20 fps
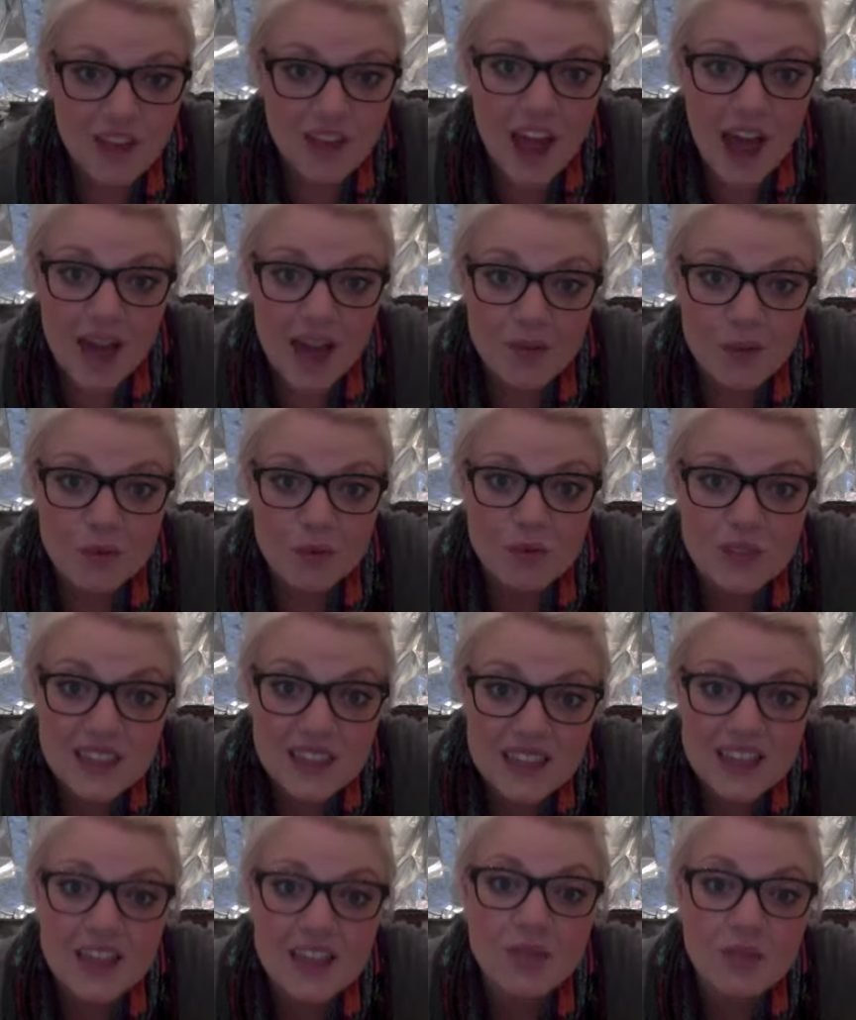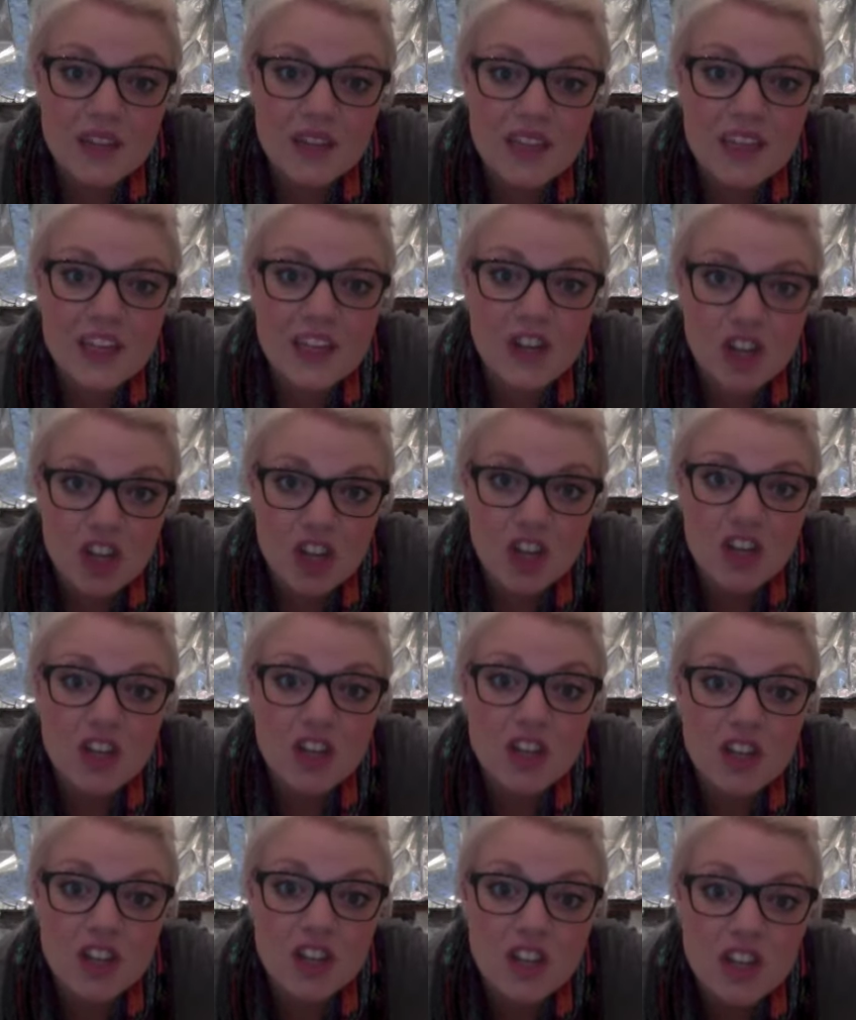Have a really, really
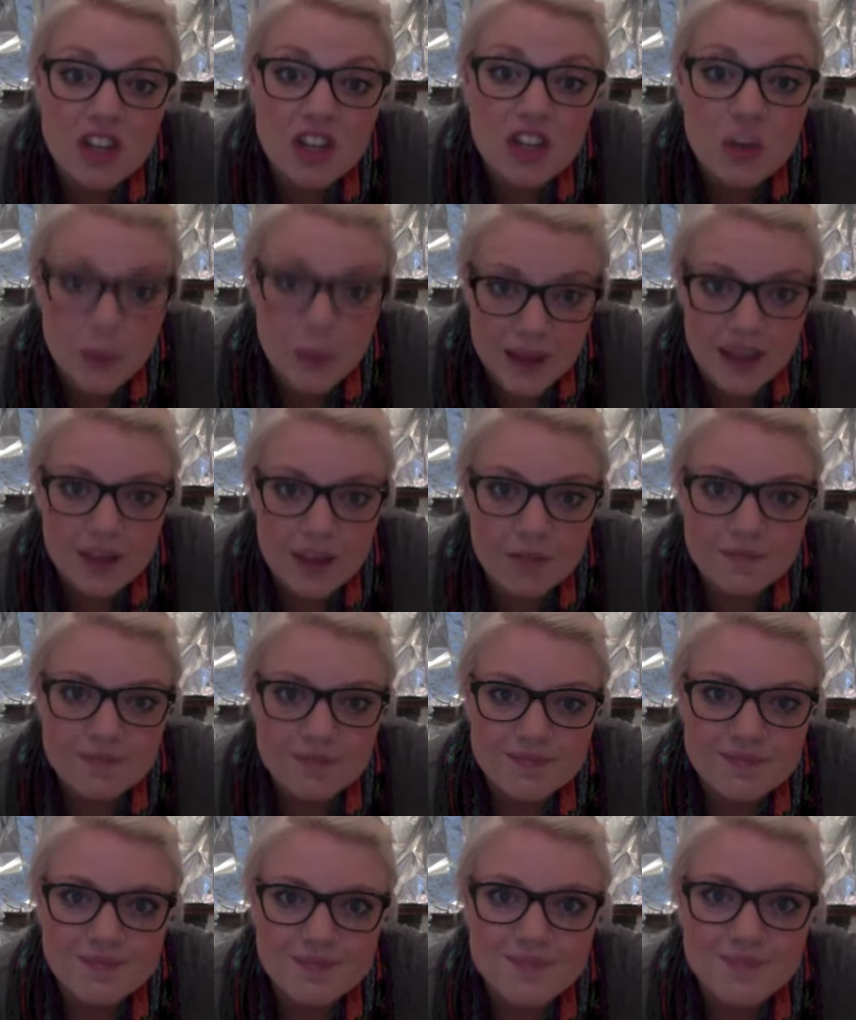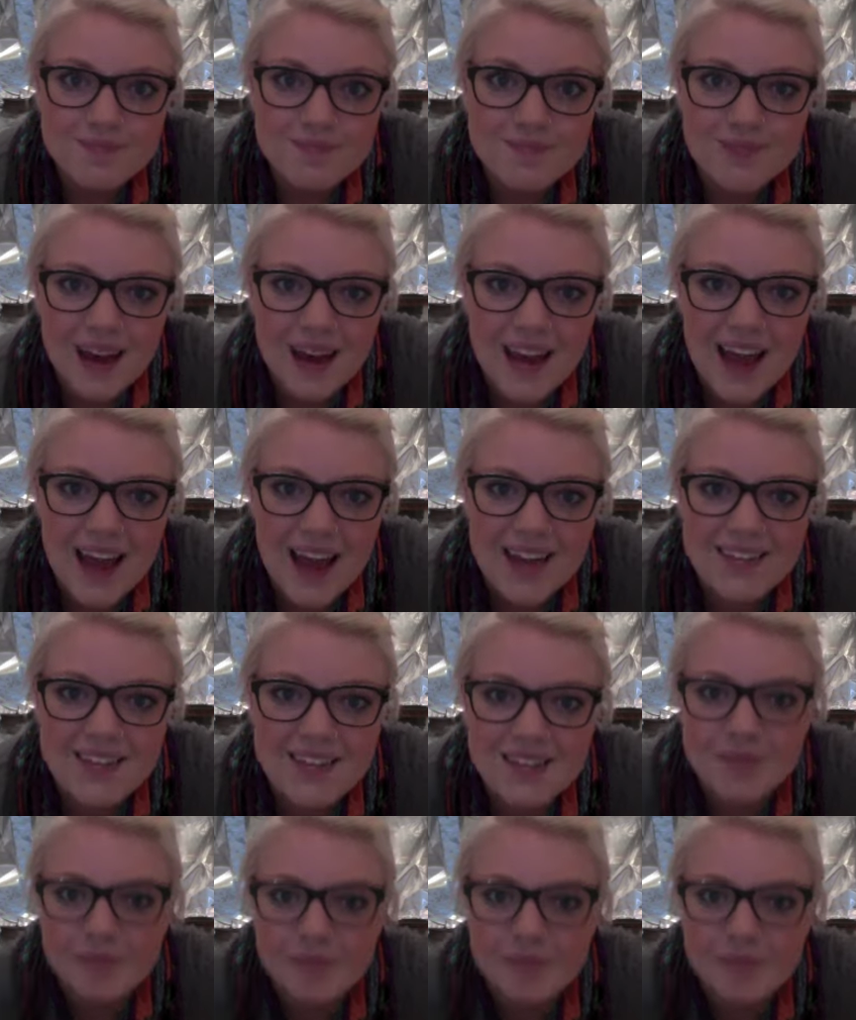good week. Bye, guys.